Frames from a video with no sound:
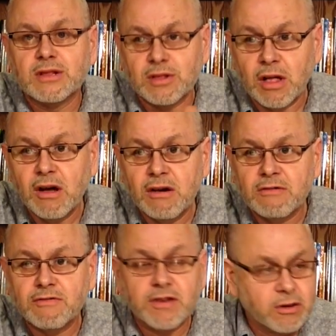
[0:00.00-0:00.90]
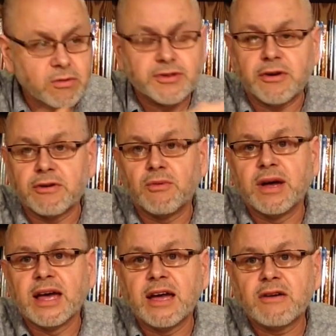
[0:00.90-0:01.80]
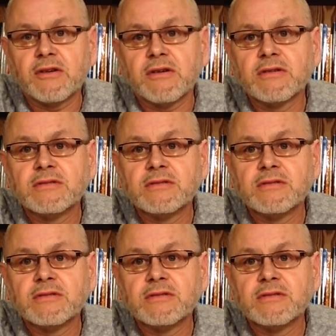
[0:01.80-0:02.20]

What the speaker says: love, it will turn away anger.